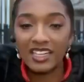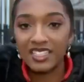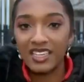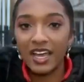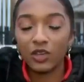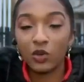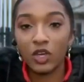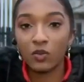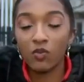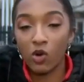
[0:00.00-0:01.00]
And tonight you'll
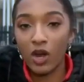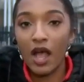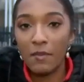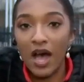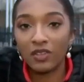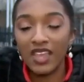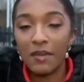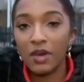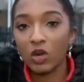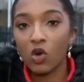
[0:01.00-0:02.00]
hear more about
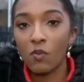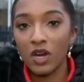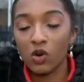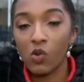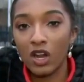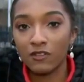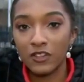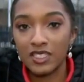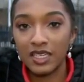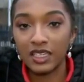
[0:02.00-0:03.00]
that medical marijuana
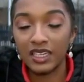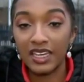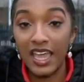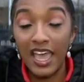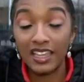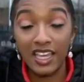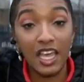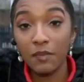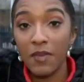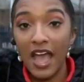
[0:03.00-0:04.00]
facility and
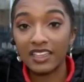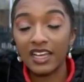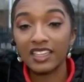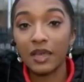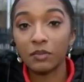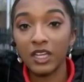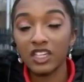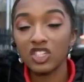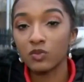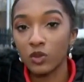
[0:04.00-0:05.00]
the impact that they
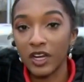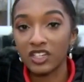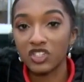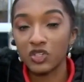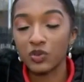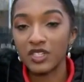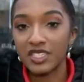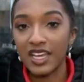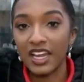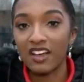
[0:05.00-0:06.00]
plan to bring to the
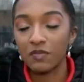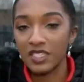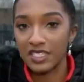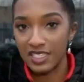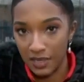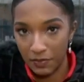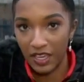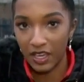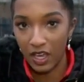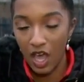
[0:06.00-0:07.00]
state of
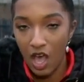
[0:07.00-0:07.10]
Mississippi.